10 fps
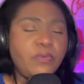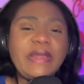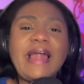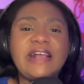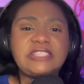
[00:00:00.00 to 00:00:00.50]

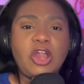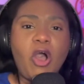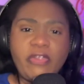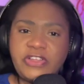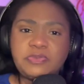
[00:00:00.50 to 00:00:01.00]
realize that
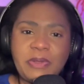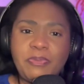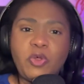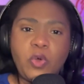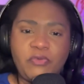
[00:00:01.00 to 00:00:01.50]
all these
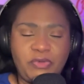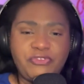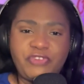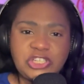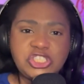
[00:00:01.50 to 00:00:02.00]
people who have been
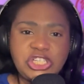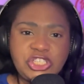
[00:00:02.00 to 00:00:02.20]
freshly